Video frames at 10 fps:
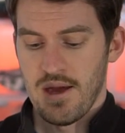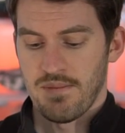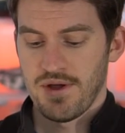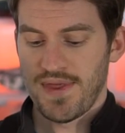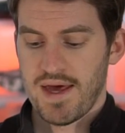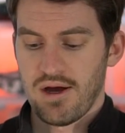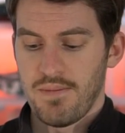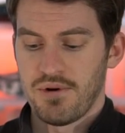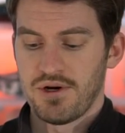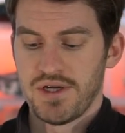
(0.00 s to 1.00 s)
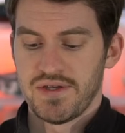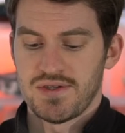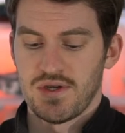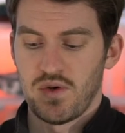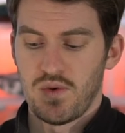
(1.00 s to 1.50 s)
but that upper is
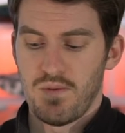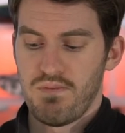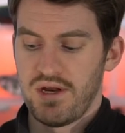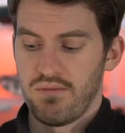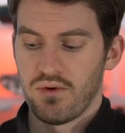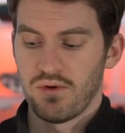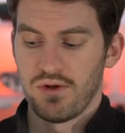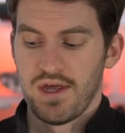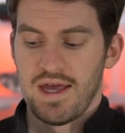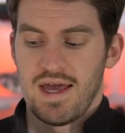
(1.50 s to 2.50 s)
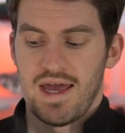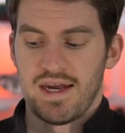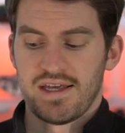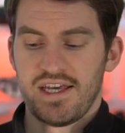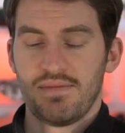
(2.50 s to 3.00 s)
so minimal
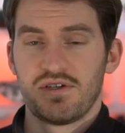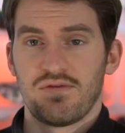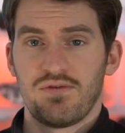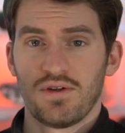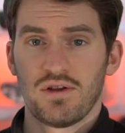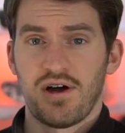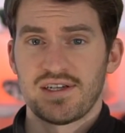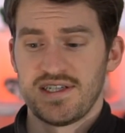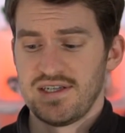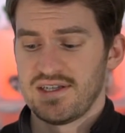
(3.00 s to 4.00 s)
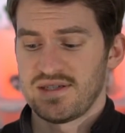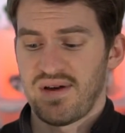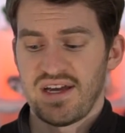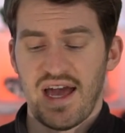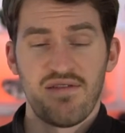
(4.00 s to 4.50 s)
and keeps your foot locked in
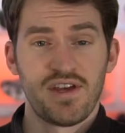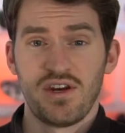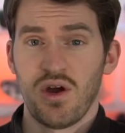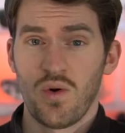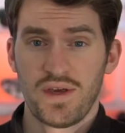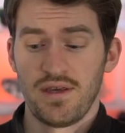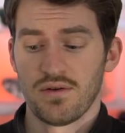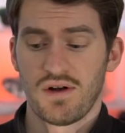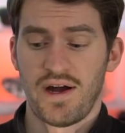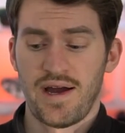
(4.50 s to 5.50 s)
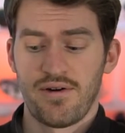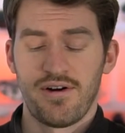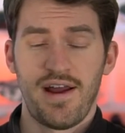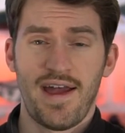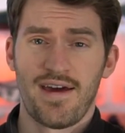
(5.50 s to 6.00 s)
despite having no heel
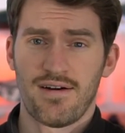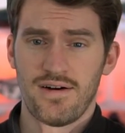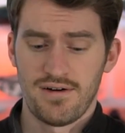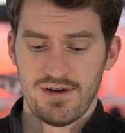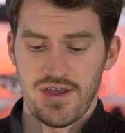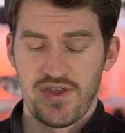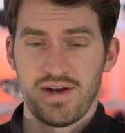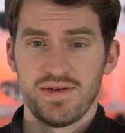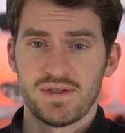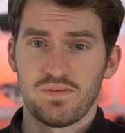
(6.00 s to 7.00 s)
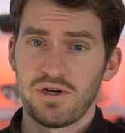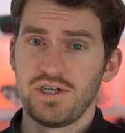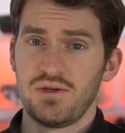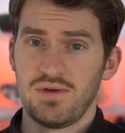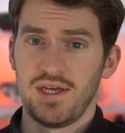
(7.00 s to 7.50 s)
counter at all. I thought it was pretty
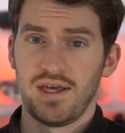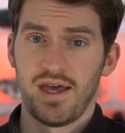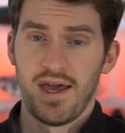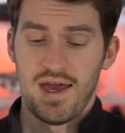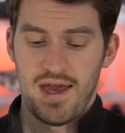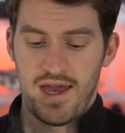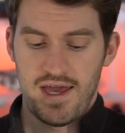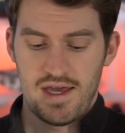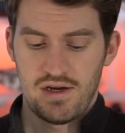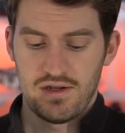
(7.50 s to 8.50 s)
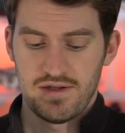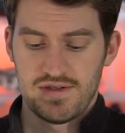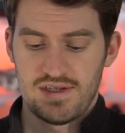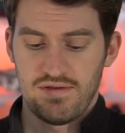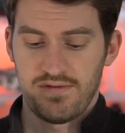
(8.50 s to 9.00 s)
unique and
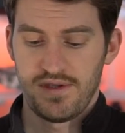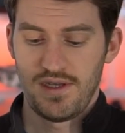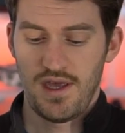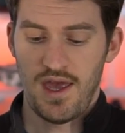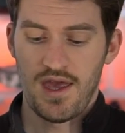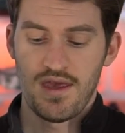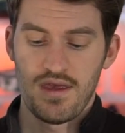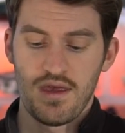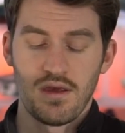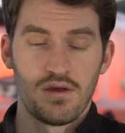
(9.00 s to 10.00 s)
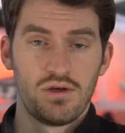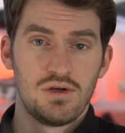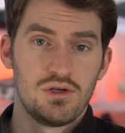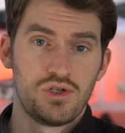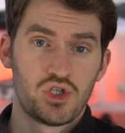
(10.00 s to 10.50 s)
is definitely a
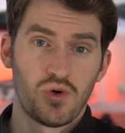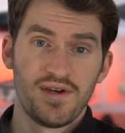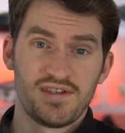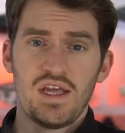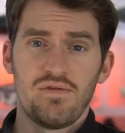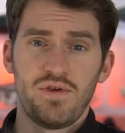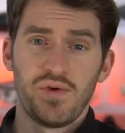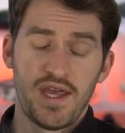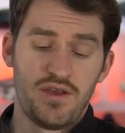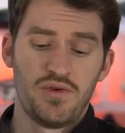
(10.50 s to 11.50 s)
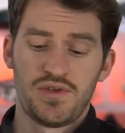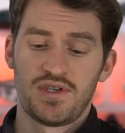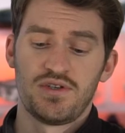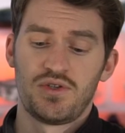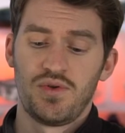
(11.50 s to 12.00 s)
good choice if you get
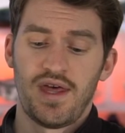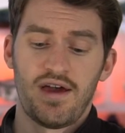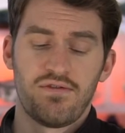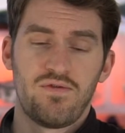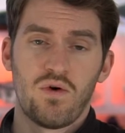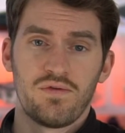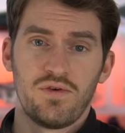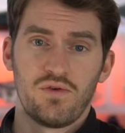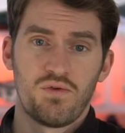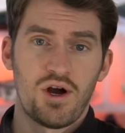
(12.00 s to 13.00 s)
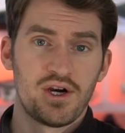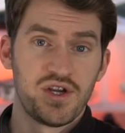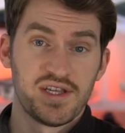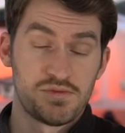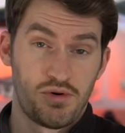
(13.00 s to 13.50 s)
used to that 4-foot rocker
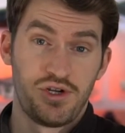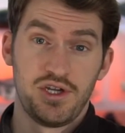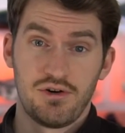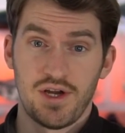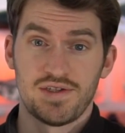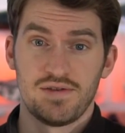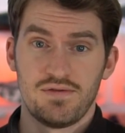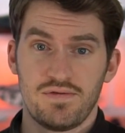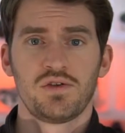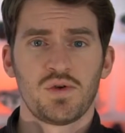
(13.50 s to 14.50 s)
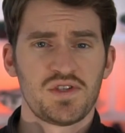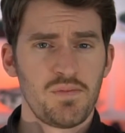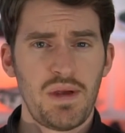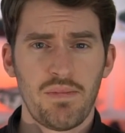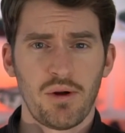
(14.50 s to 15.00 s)
that's pretty aggressive. So some
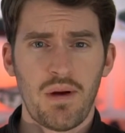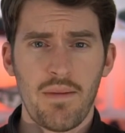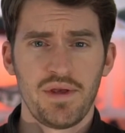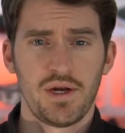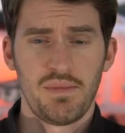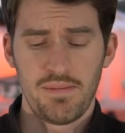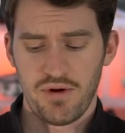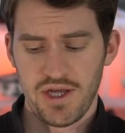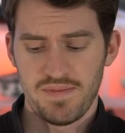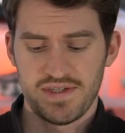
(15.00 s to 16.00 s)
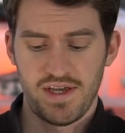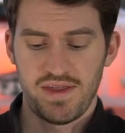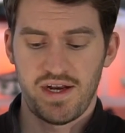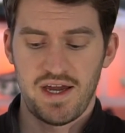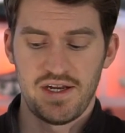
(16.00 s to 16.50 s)
people are probably going to be pretty upset
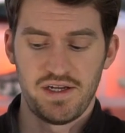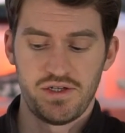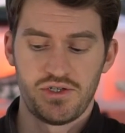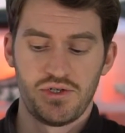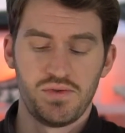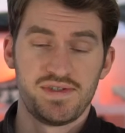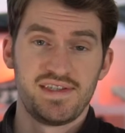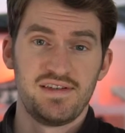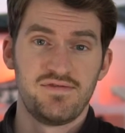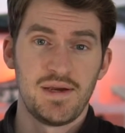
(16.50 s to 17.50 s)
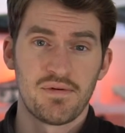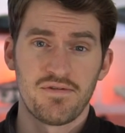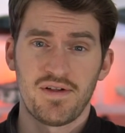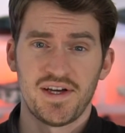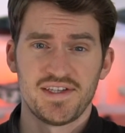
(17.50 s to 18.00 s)
that I didn't choose the
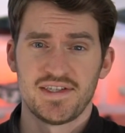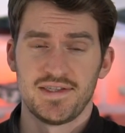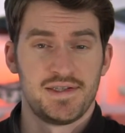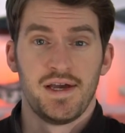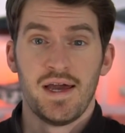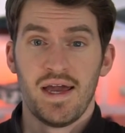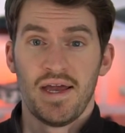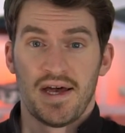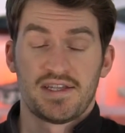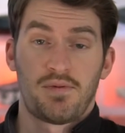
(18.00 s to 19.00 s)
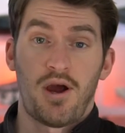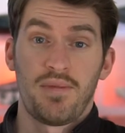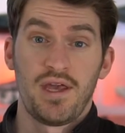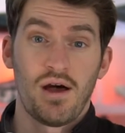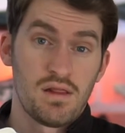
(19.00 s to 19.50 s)
Vaporfly, since that's
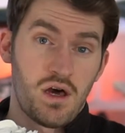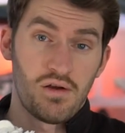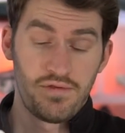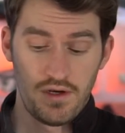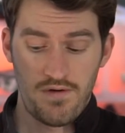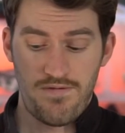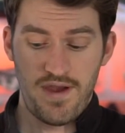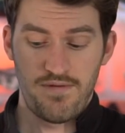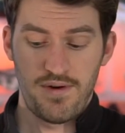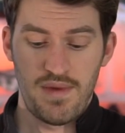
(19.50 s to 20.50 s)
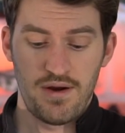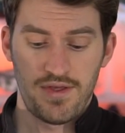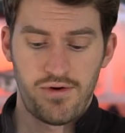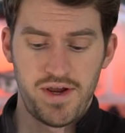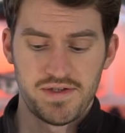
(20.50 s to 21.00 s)
probably a lot of your favorite
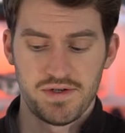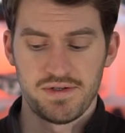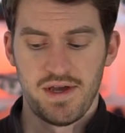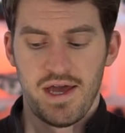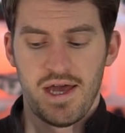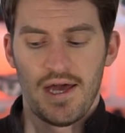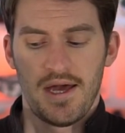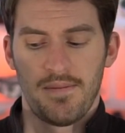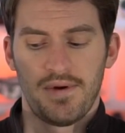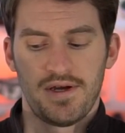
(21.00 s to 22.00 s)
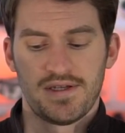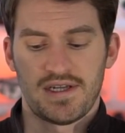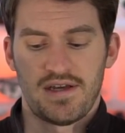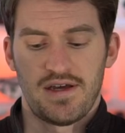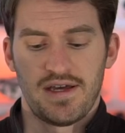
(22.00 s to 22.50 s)
marathon racers, but
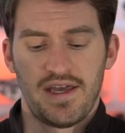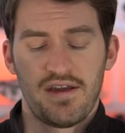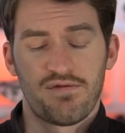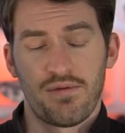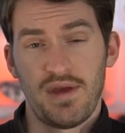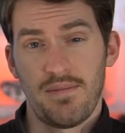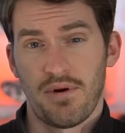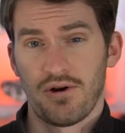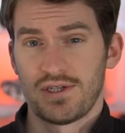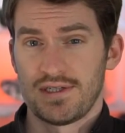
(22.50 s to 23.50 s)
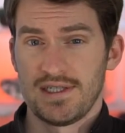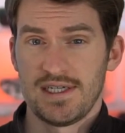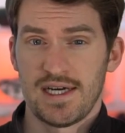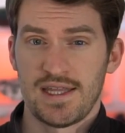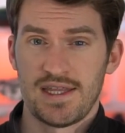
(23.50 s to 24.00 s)
again, for me personally,
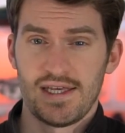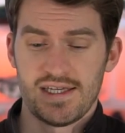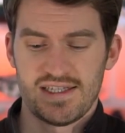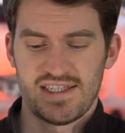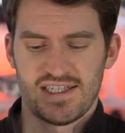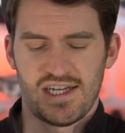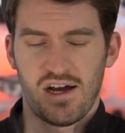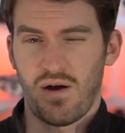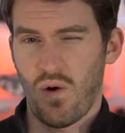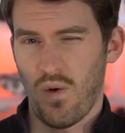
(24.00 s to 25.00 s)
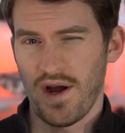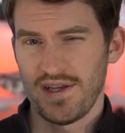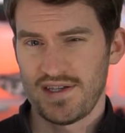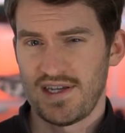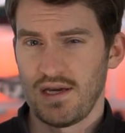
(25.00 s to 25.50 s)
I think it's just not quite
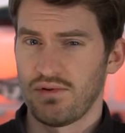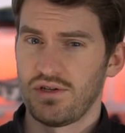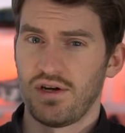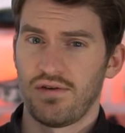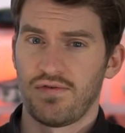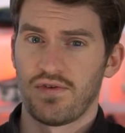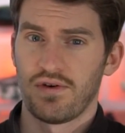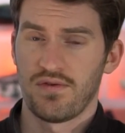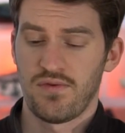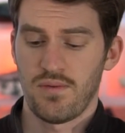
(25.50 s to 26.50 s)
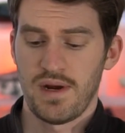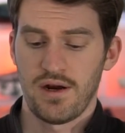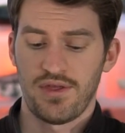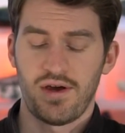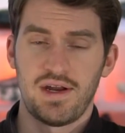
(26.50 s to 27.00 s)
stable enough for the full
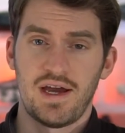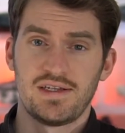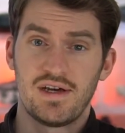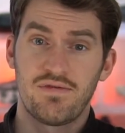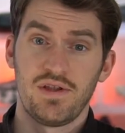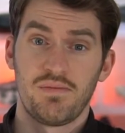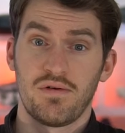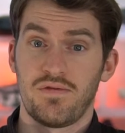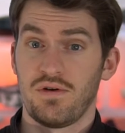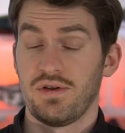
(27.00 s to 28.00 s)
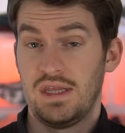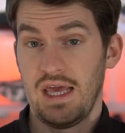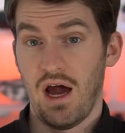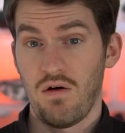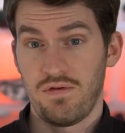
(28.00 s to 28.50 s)
marathon. I definitely prefer the
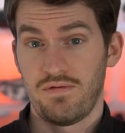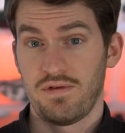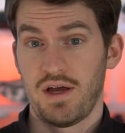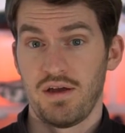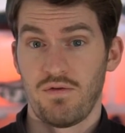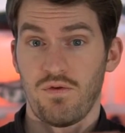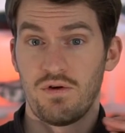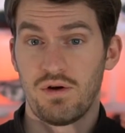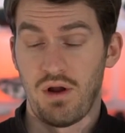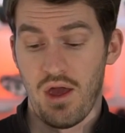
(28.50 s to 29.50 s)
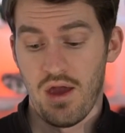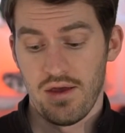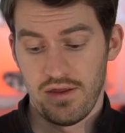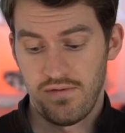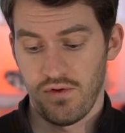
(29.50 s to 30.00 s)
Alphafly for
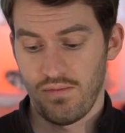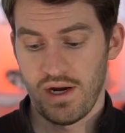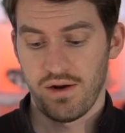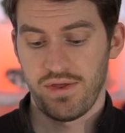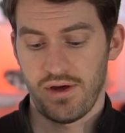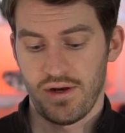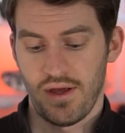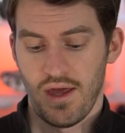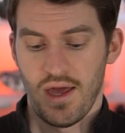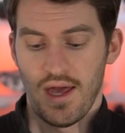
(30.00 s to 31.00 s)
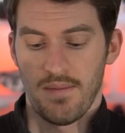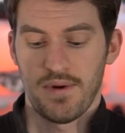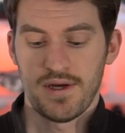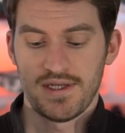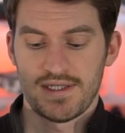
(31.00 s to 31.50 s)
the full marathon,
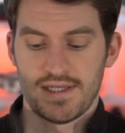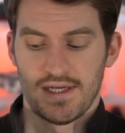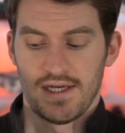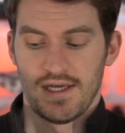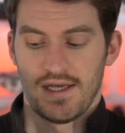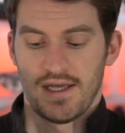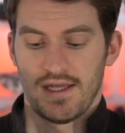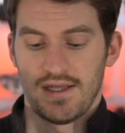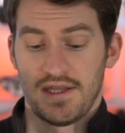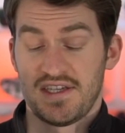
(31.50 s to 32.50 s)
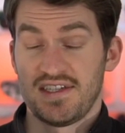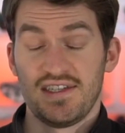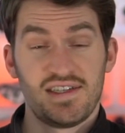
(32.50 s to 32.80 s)
but this is